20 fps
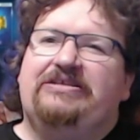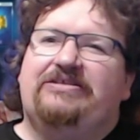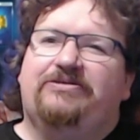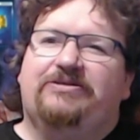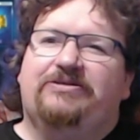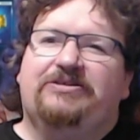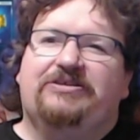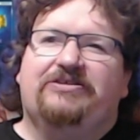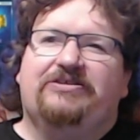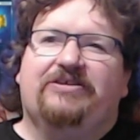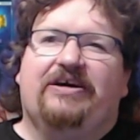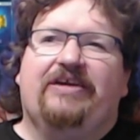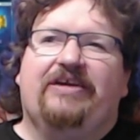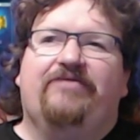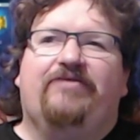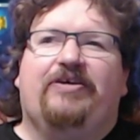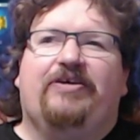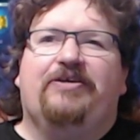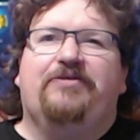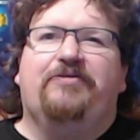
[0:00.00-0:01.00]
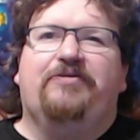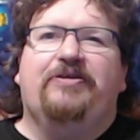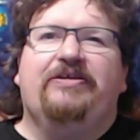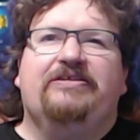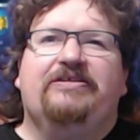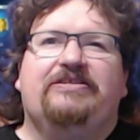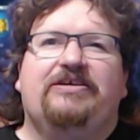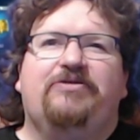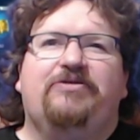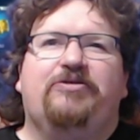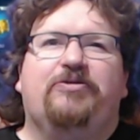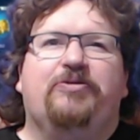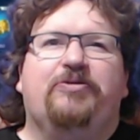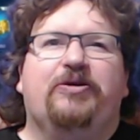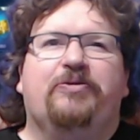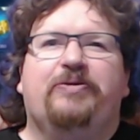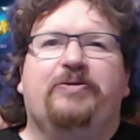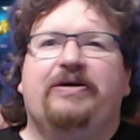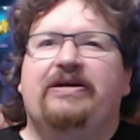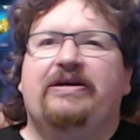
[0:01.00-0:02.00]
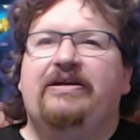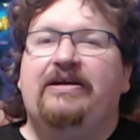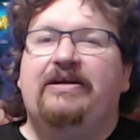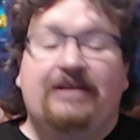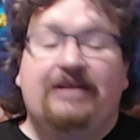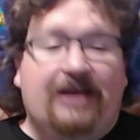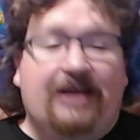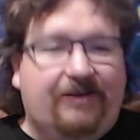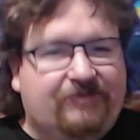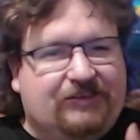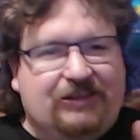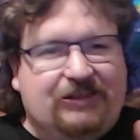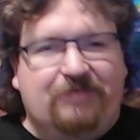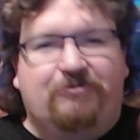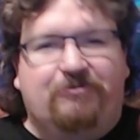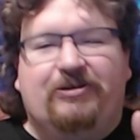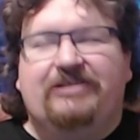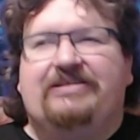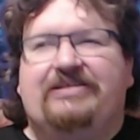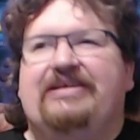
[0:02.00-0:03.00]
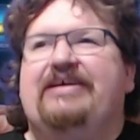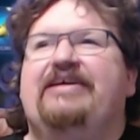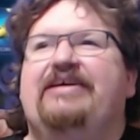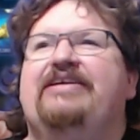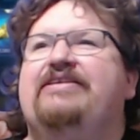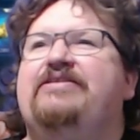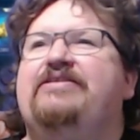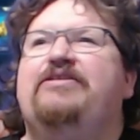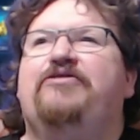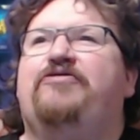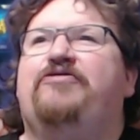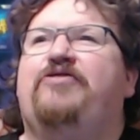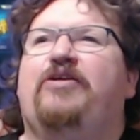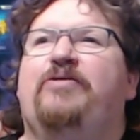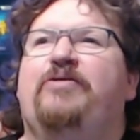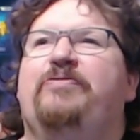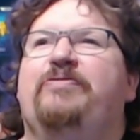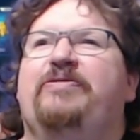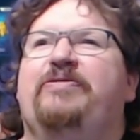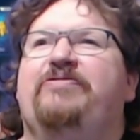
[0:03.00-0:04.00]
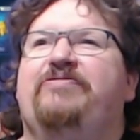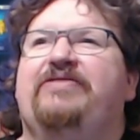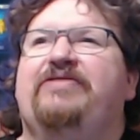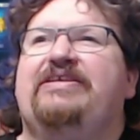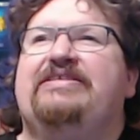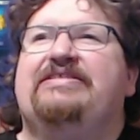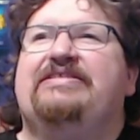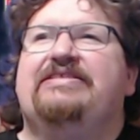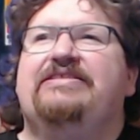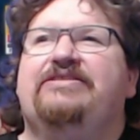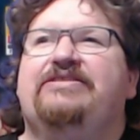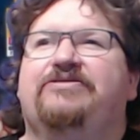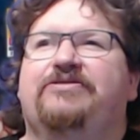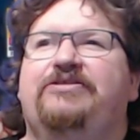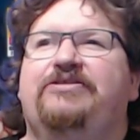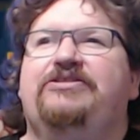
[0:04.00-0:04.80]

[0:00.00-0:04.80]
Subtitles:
of these ones are kind of odd when you see them coming up again. I have to say one thing from recent